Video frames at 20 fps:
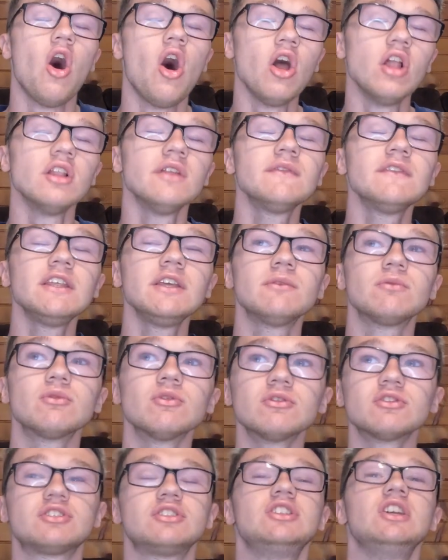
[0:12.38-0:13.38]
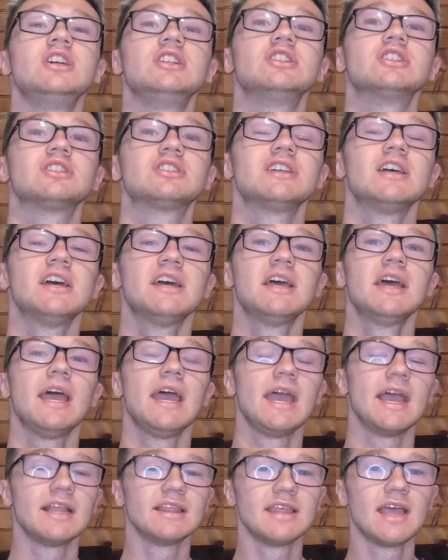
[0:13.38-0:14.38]
All of the rules changes.
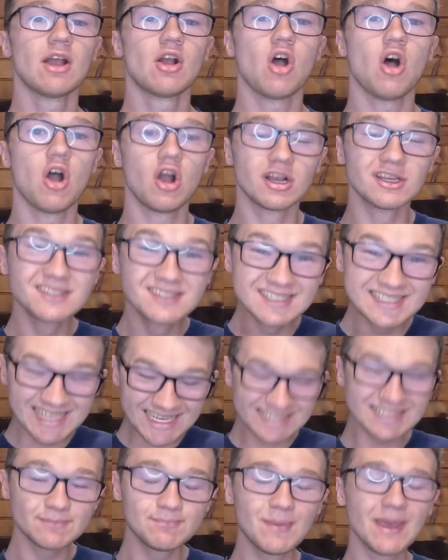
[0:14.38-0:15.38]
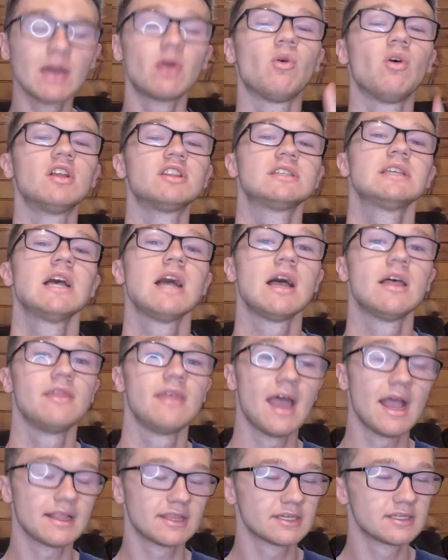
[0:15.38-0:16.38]
And there are 6 big ones
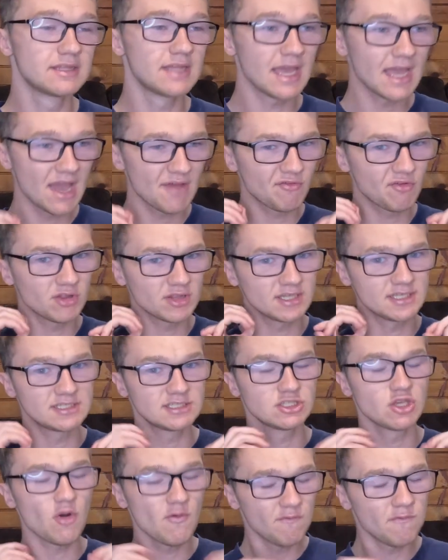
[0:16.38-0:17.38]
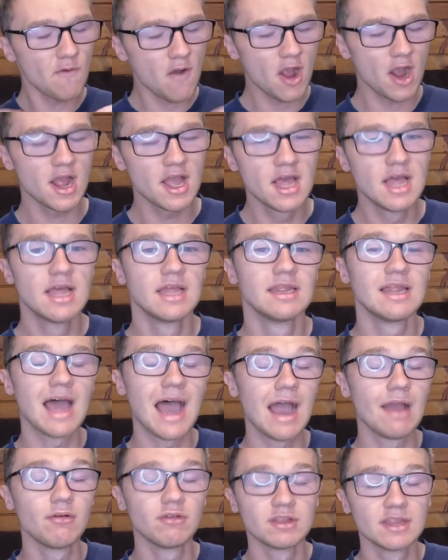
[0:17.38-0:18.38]
that they have released so far that
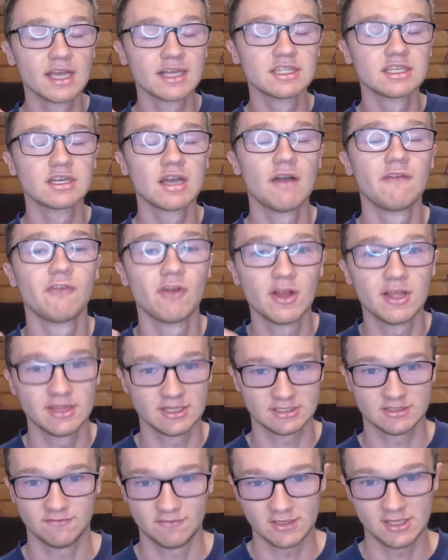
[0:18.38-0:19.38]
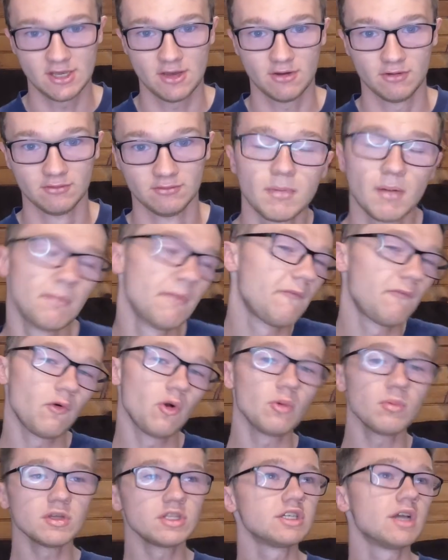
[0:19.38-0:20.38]
I would like to cover in this video. But
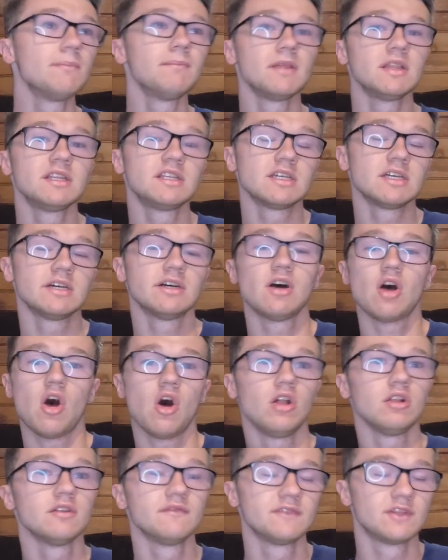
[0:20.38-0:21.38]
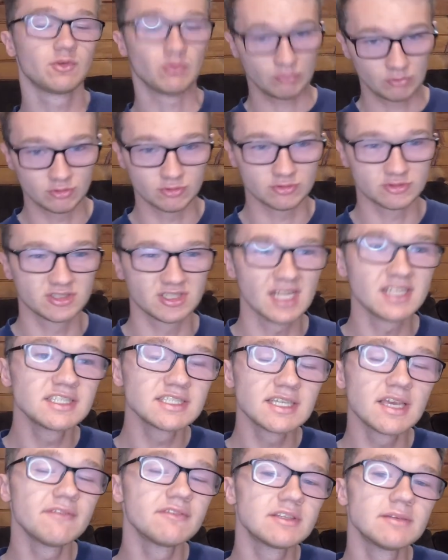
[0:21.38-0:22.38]
before we jump into all of the rules,
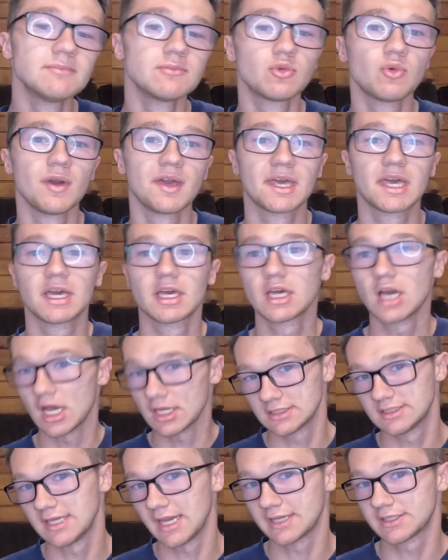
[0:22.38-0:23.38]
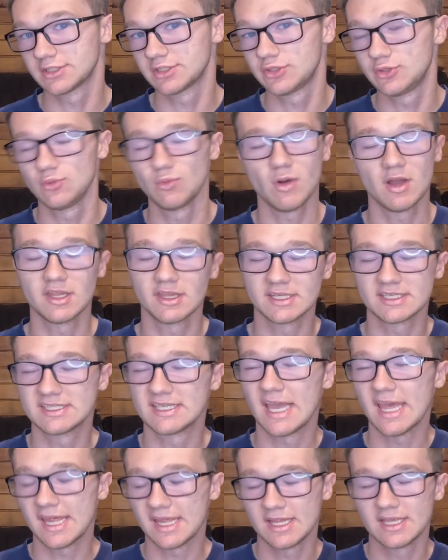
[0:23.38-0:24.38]
let's give some quick context to what this
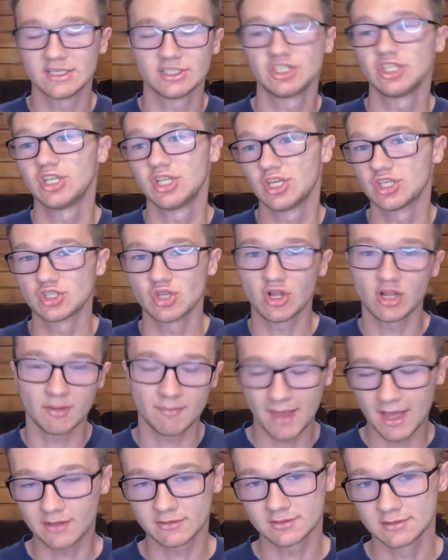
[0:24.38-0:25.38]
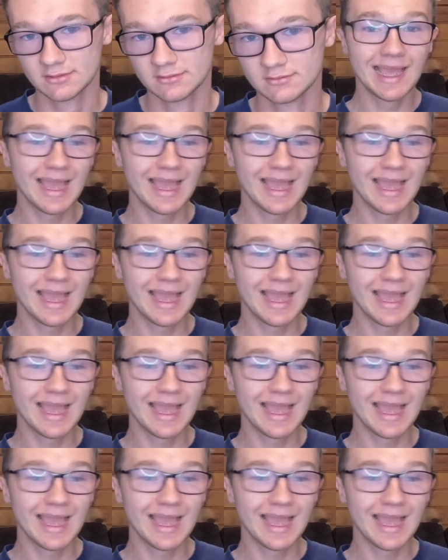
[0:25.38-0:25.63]
edition is all about.